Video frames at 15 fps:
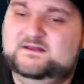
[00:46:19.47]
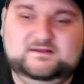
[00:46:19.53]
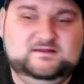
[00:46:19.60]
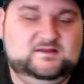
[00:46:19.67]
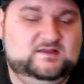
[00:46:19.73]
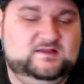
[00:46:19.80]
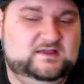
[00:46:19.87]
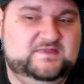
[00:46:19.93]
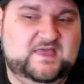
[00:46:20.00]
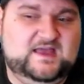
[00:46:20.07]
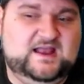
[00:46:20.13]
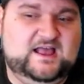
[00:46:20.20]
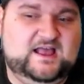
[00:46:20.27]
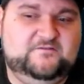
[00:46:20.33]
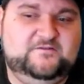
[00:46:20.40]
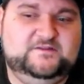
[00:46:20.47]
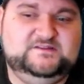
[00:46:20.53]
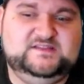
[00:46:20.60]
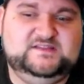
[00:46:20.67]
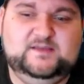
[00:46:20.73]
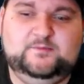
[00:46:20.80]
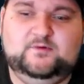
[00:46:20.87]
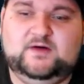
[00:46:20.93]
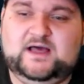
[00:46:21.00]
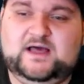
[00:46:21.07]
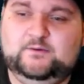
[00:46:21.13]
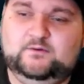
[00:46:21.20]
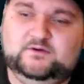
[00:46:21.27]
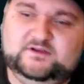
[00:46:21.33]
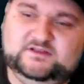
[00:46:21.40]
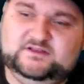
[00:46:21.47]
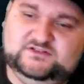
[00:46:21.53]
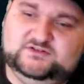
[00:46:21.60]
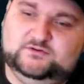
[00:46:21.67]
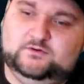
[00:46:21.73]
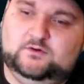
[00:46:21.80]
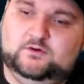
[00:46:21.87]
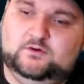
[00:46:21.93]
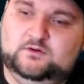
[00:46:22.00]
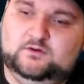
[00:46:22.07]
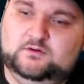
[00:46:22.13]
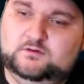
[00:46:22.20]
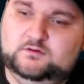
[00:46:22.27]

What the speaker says: In that half of the table, I will control,